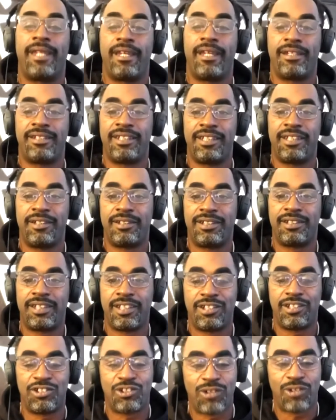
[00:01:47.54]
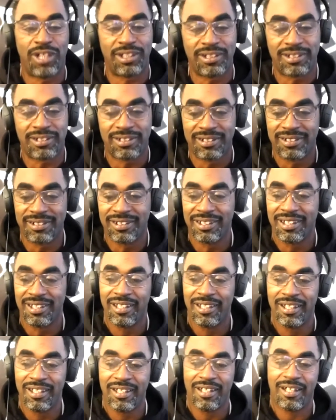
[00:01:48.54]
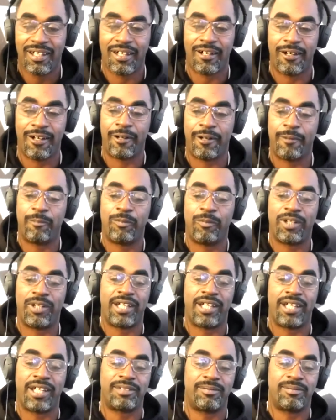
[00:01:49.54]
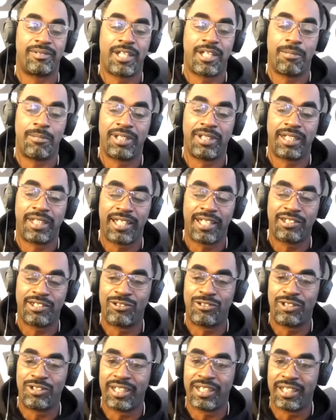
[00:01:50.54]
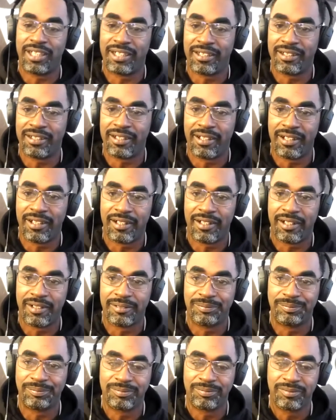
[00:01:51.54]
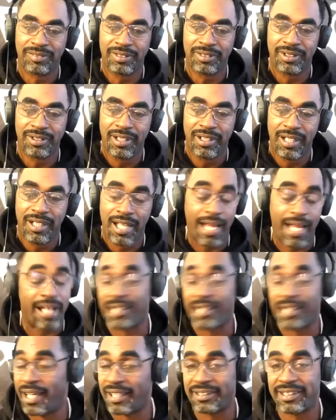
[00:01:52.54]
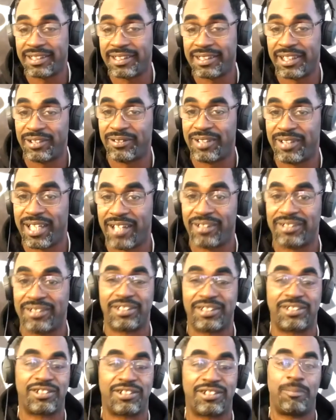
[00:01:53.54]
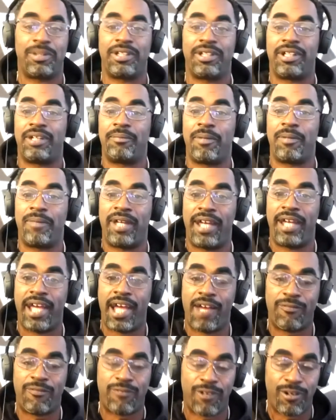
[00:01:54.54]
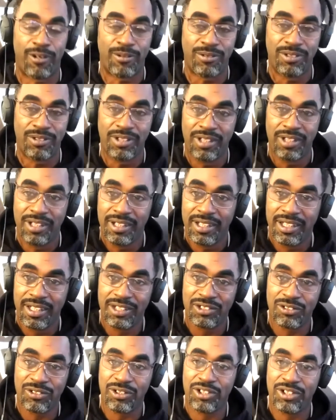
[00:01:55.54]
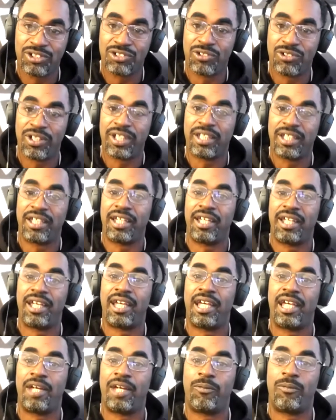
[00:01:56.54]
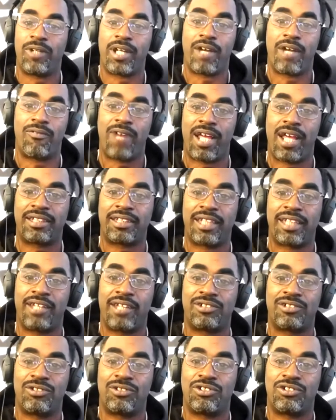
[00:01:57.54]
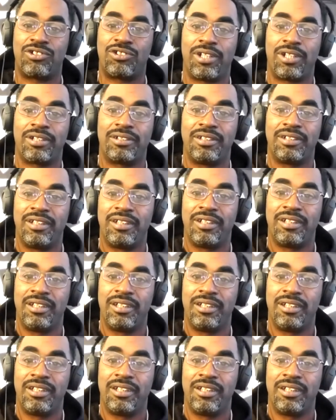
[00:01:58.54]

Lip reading: Yeah, 10 joints. We got a couple of guests on there. I can tell you now, it's gonna be my man Afro is on the joint, and we got Razcast on the joint.